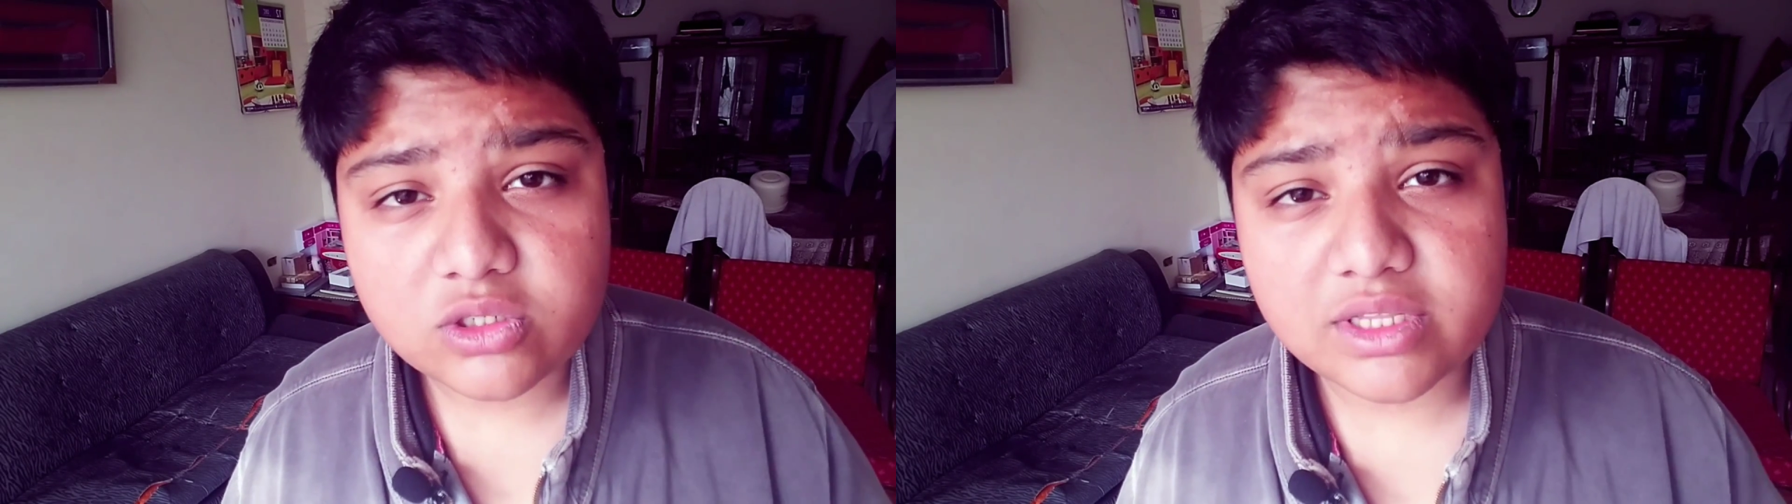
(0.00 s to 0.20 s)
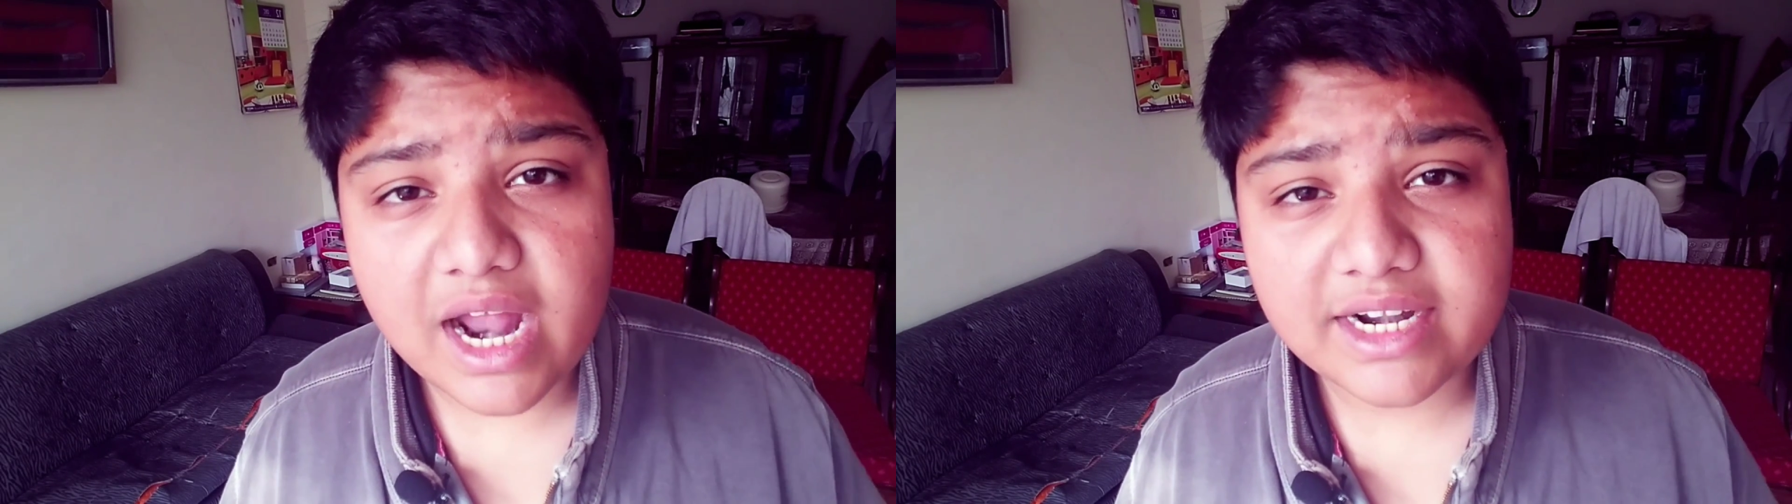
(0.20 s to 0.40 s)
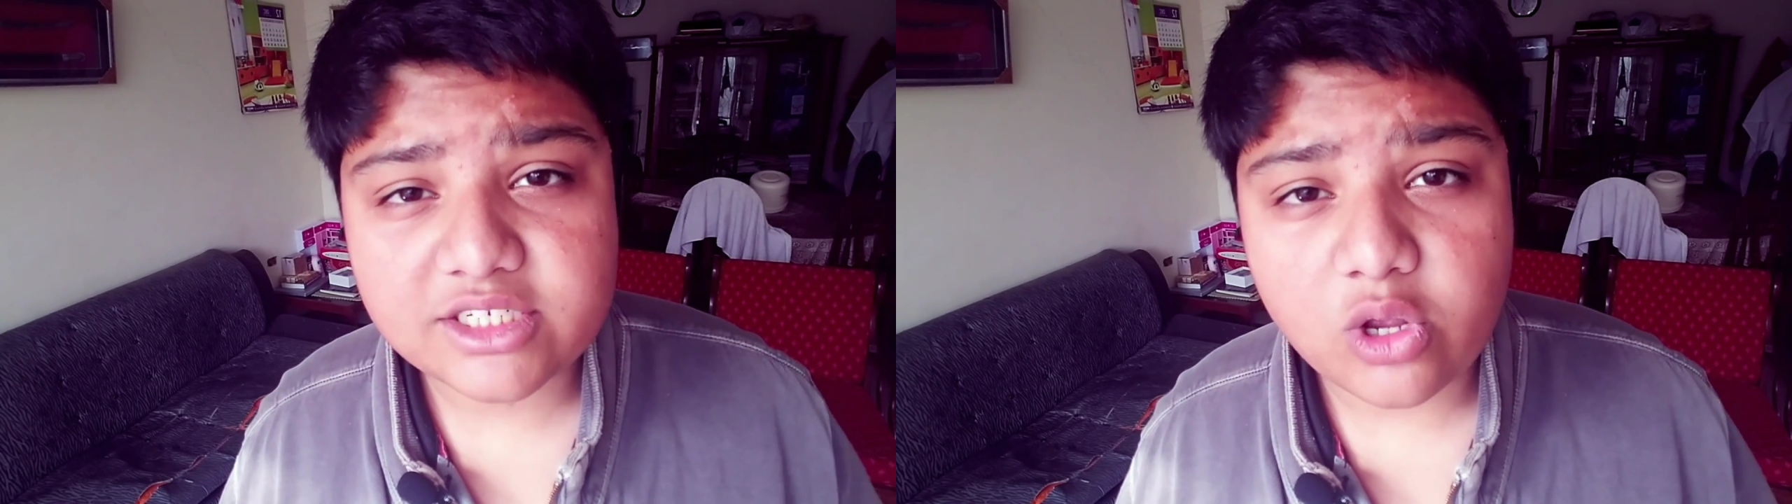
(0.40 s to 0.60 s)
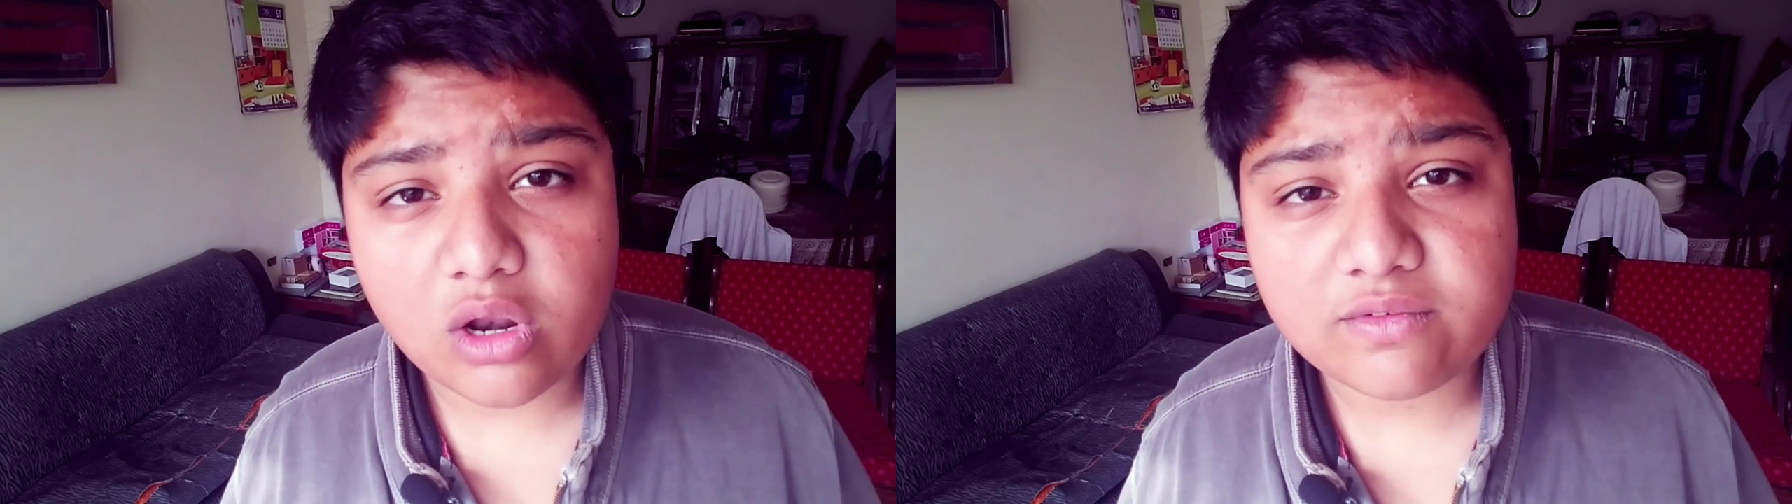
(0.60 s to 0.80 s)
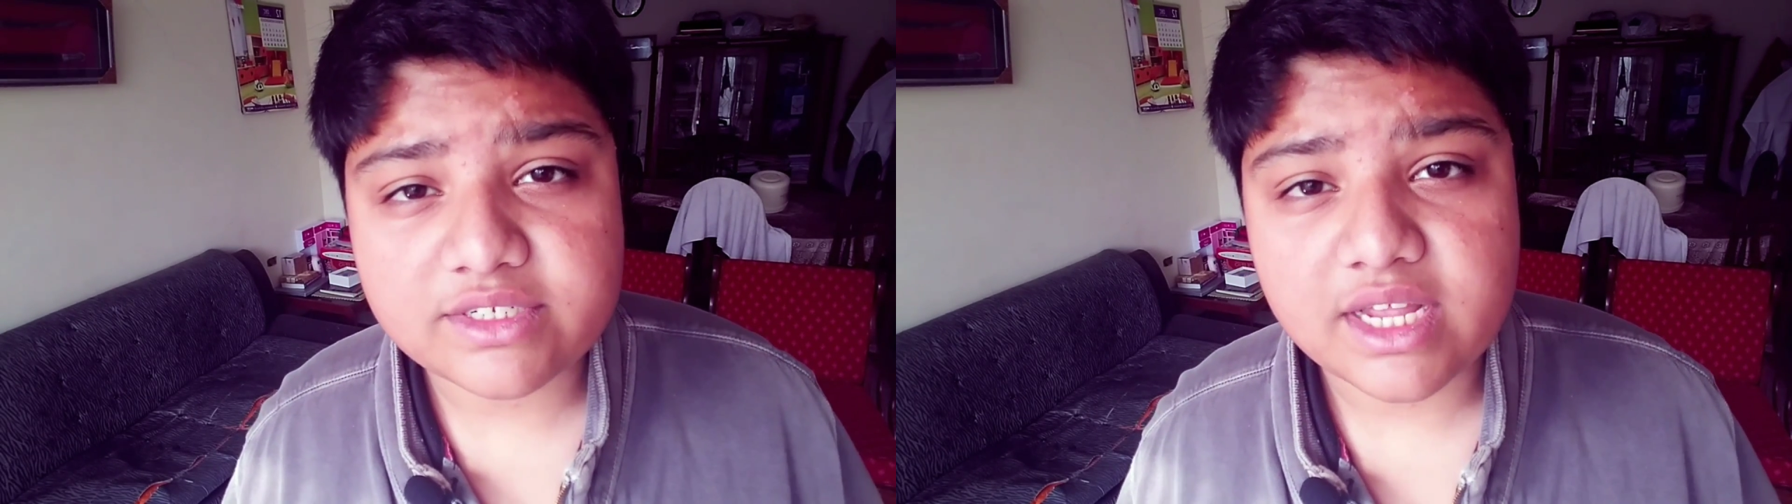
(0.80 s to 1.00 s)
so that is
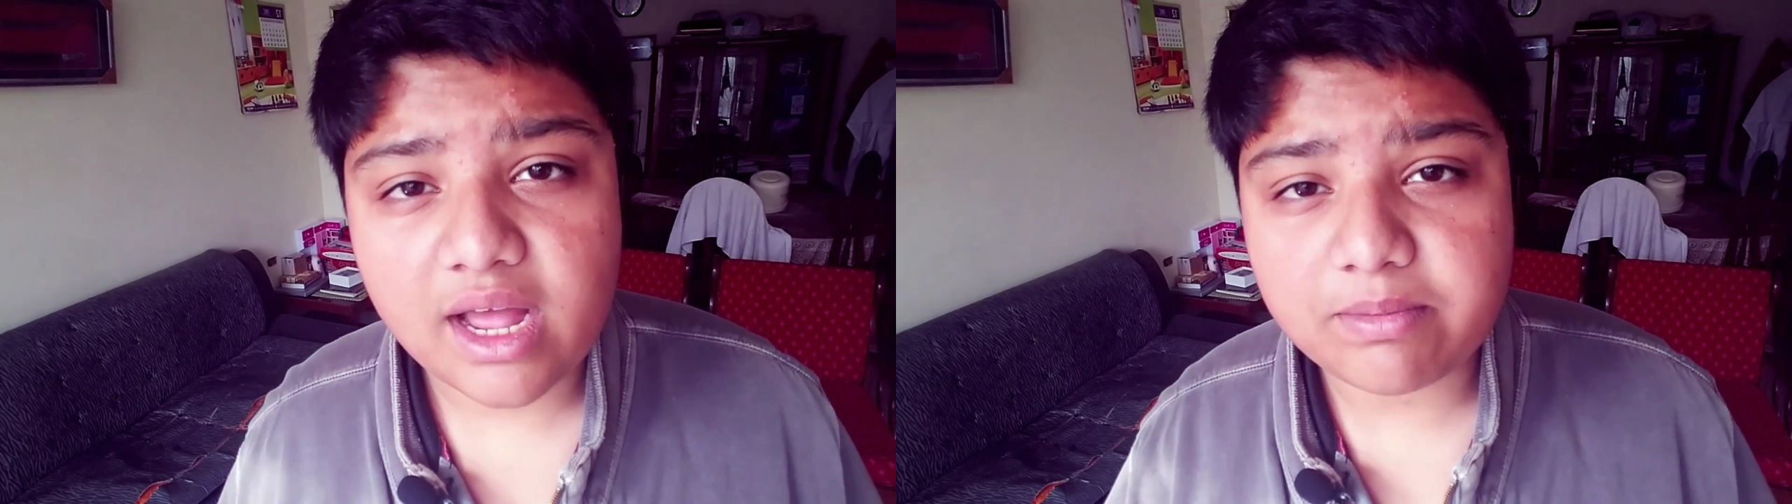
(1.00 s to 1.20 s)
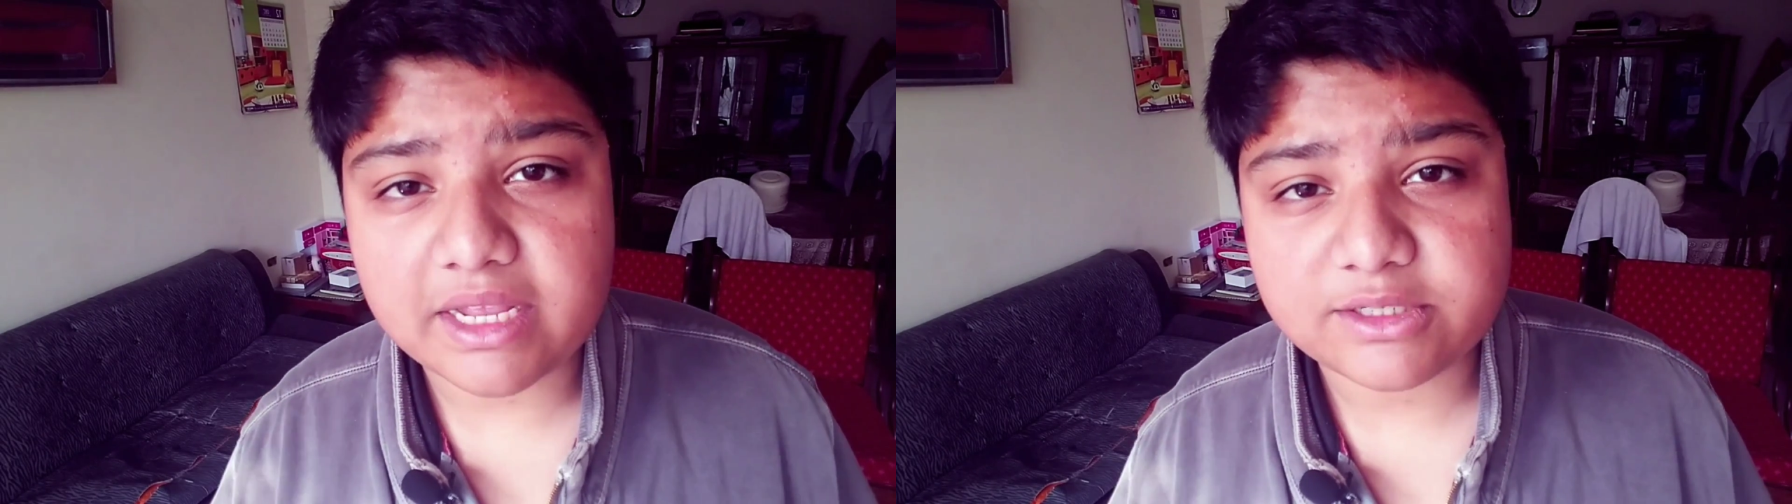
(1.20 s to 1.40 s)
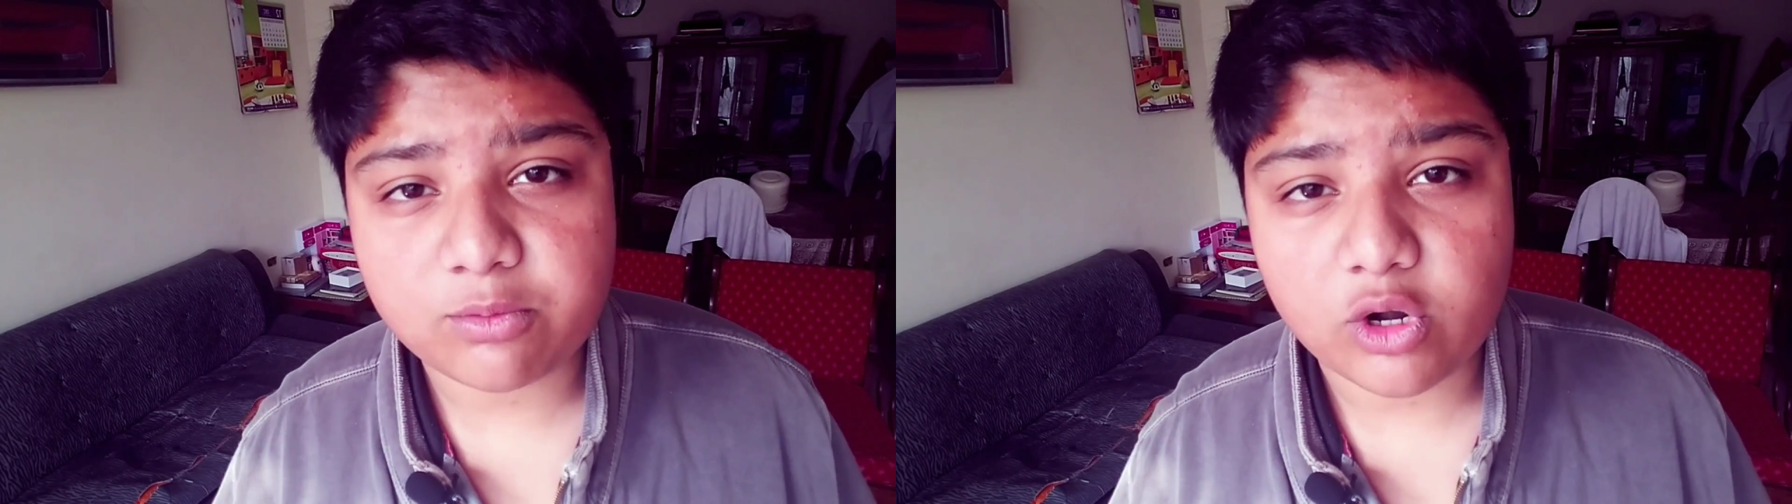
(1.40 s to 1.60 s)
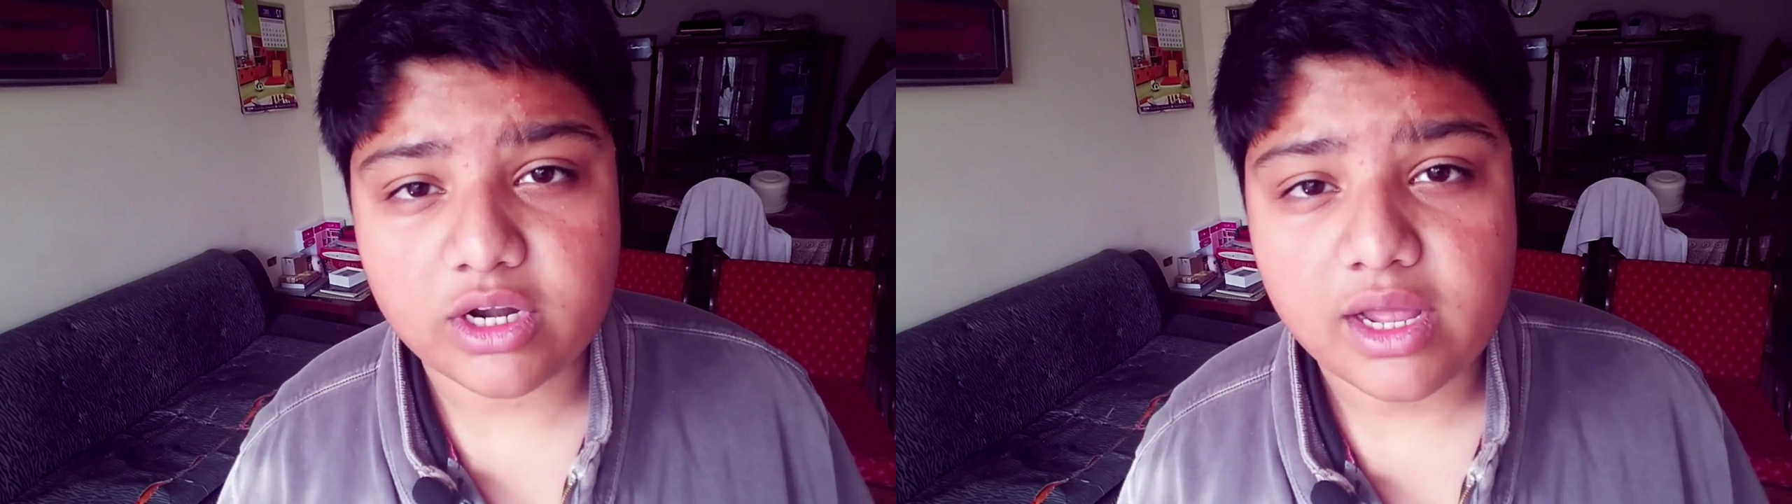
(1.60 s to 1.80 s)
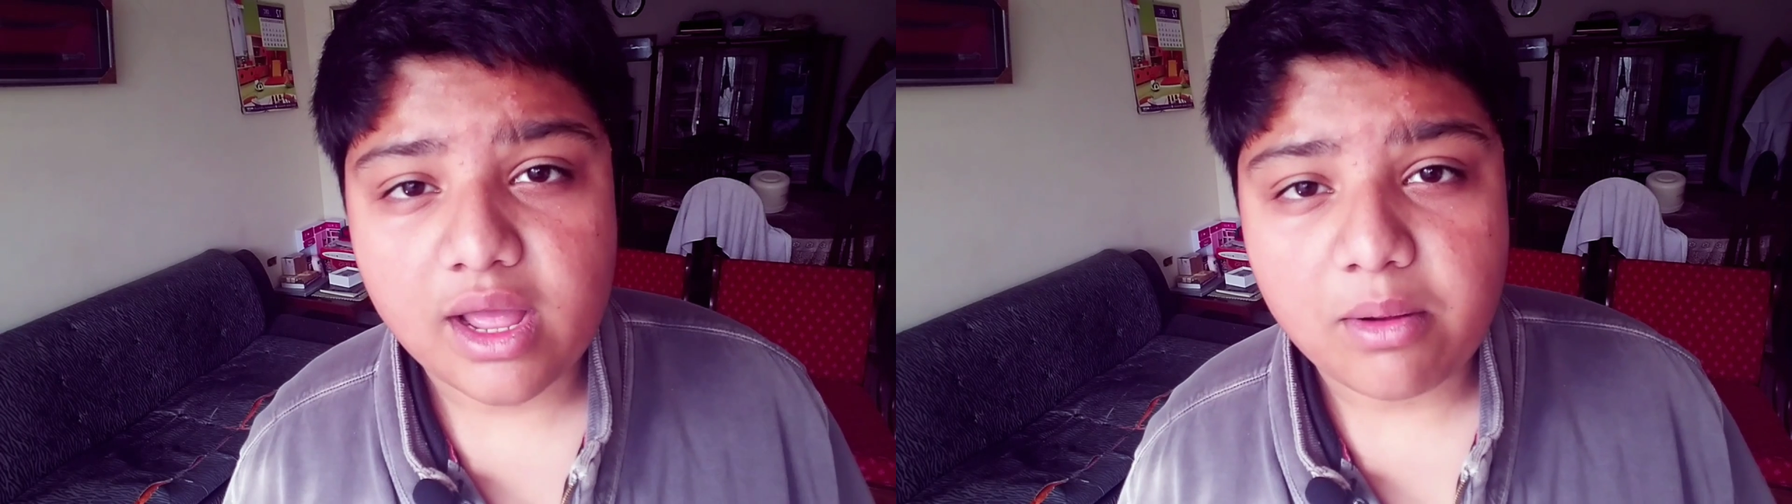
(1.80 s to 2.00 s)
always a plus
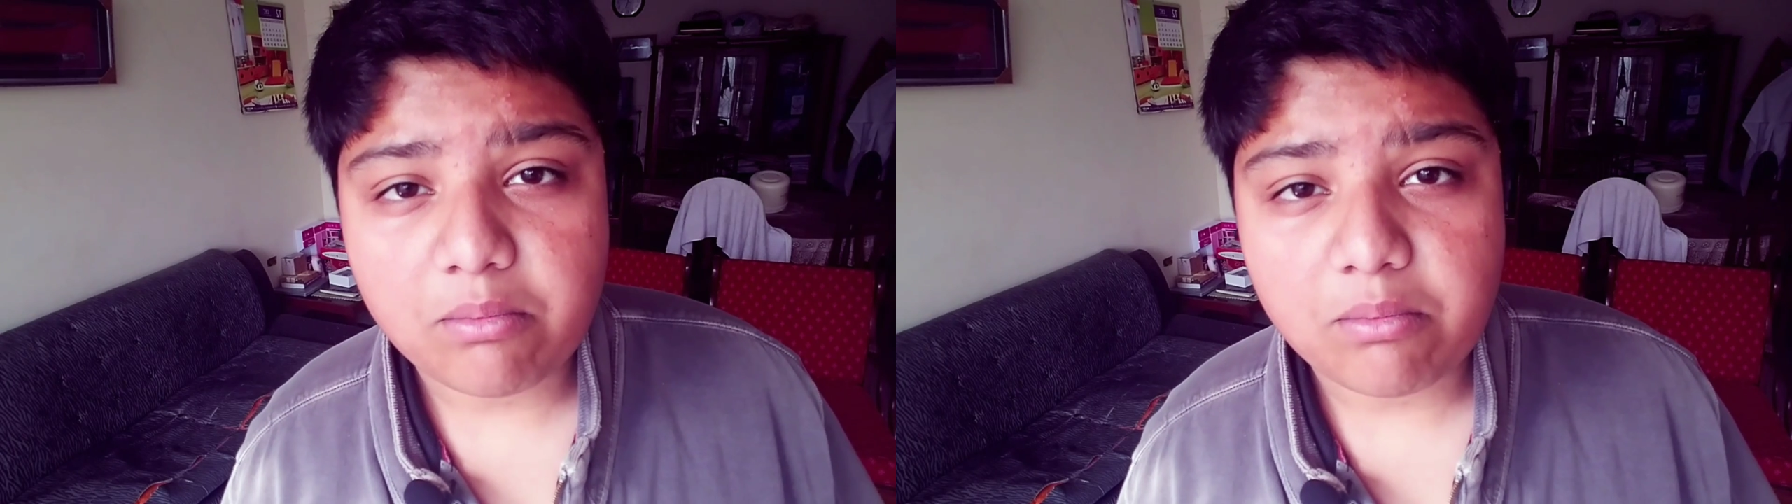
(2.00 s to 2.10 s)
point.